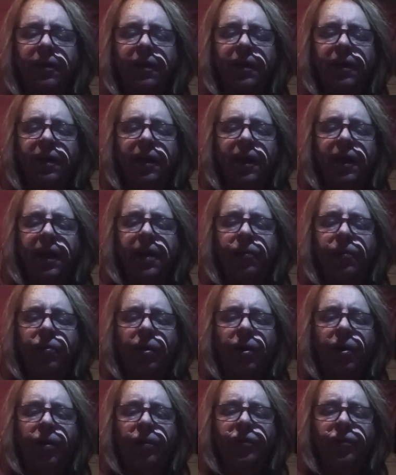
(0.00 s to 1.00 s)
he
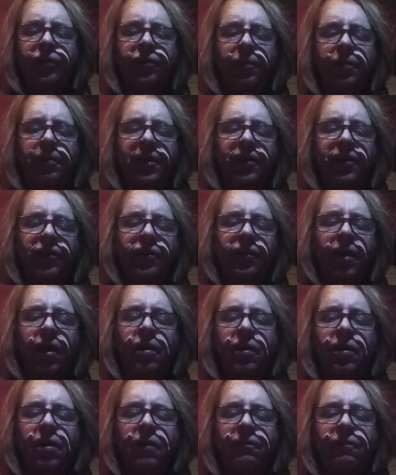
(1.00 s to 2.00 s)
rose from his
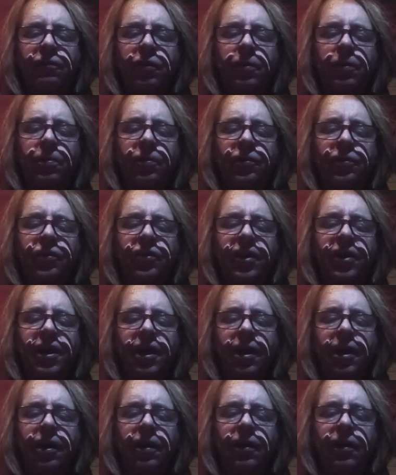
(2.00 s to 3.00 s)
uncomfortable seat,
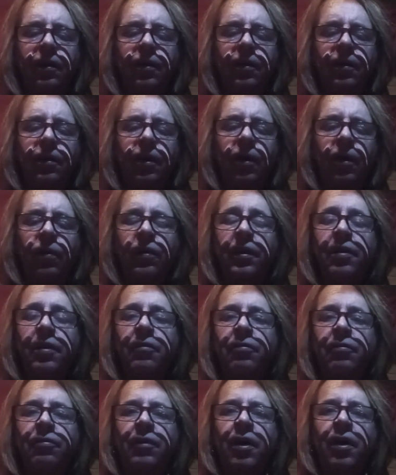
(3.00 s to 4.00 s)
only to
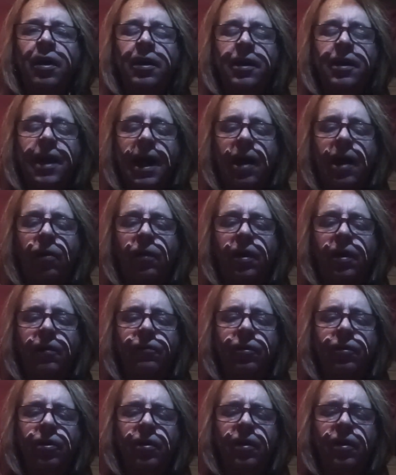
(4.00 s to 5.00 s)
find,
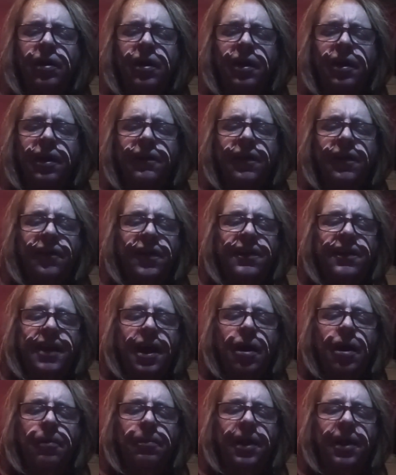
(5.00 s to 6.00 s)
however, that the
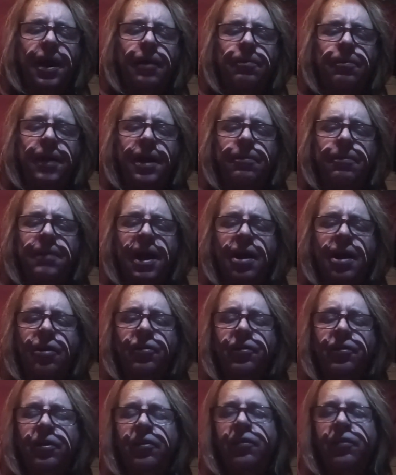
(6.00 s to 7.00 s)
damp had made matters
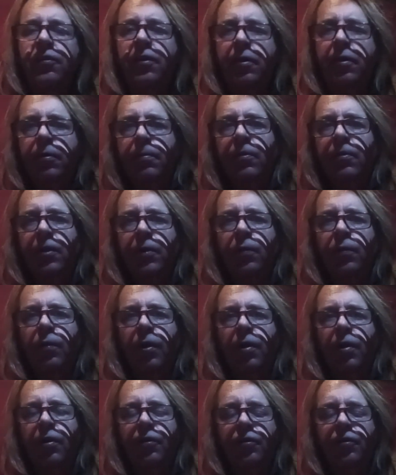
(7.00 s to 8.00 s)
considerably
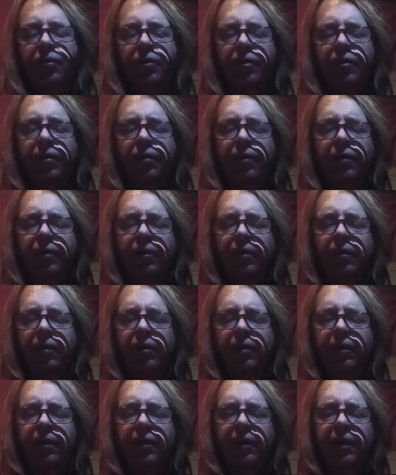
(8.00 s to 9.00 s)
worse.
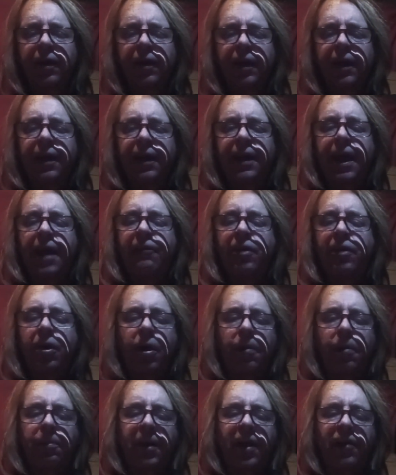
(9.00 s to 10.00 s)
He gave it
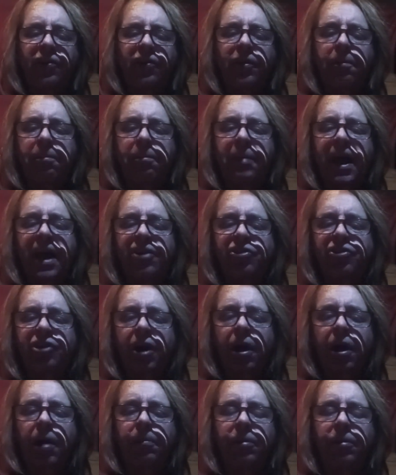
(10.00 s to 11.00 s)
up as a bad
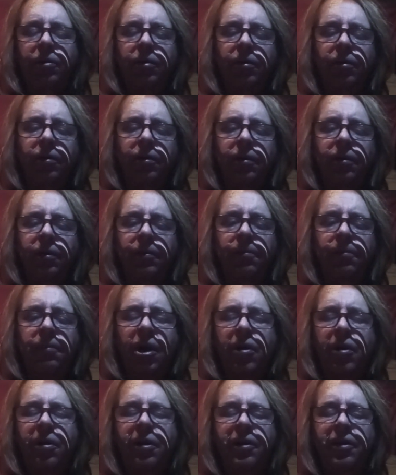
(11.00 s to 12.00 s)
job,
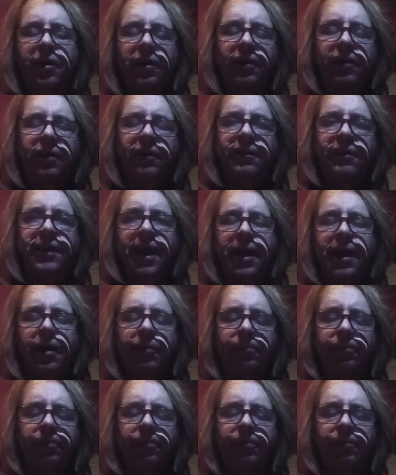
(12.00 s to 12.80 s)
muttered, "Damn,"